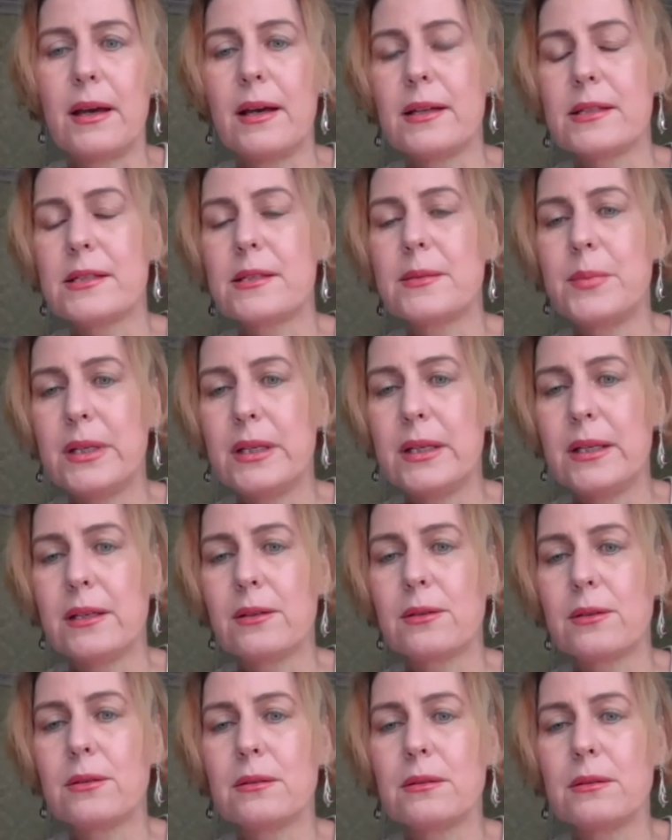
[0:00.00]
has
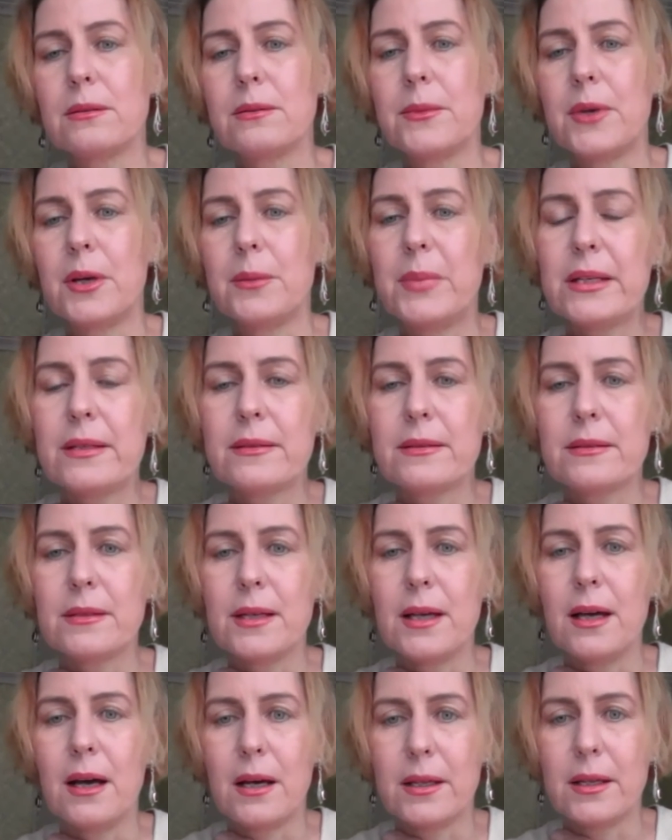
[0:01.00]
been a bit
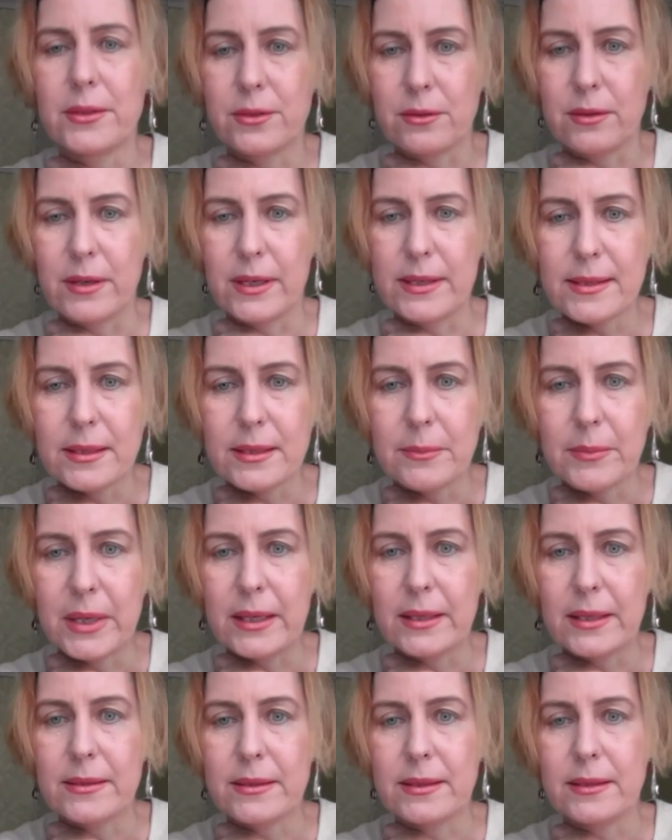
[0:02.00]

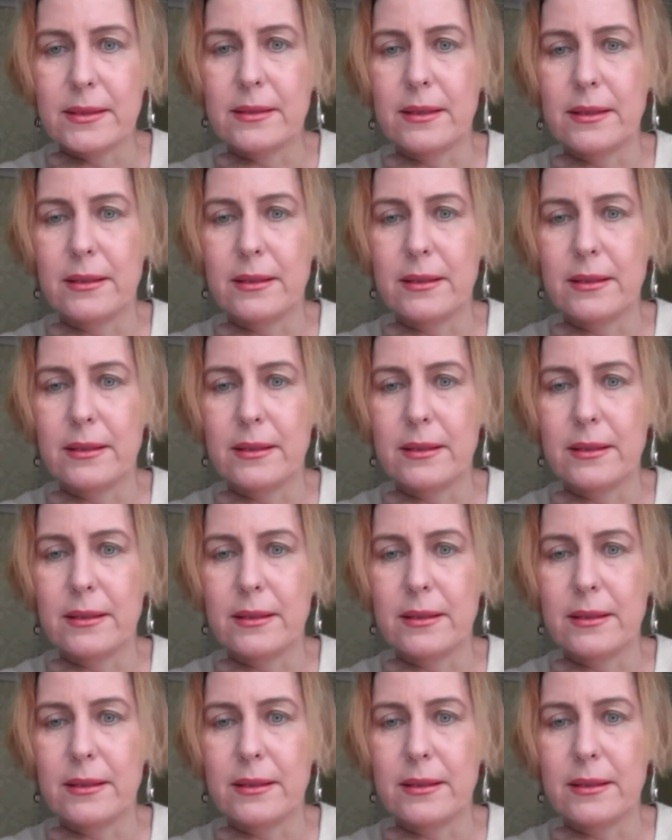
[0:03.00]
underestimated